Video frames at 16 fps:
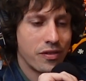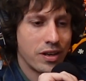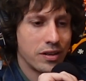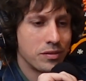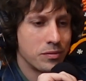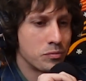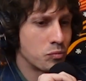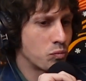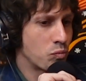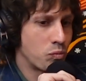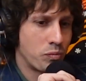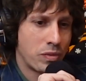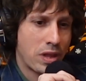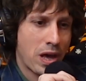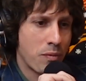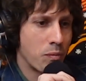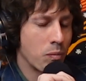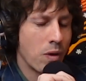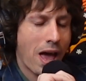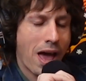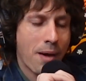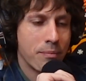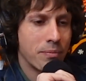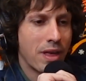And
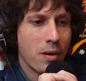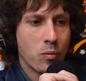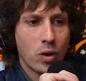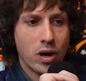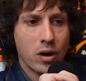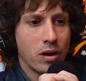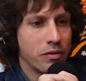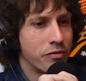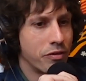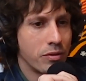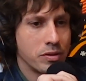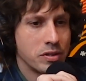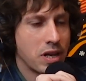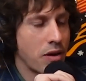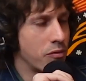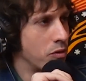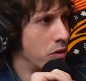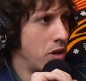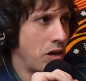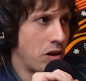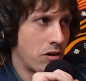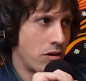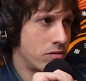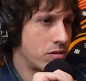that went on for several
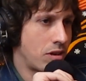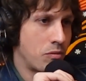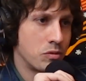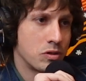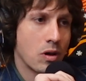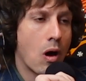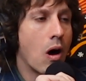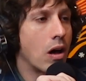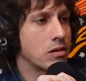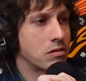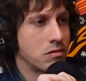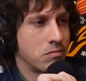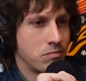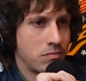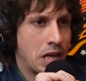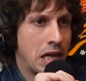years. And it was awesome.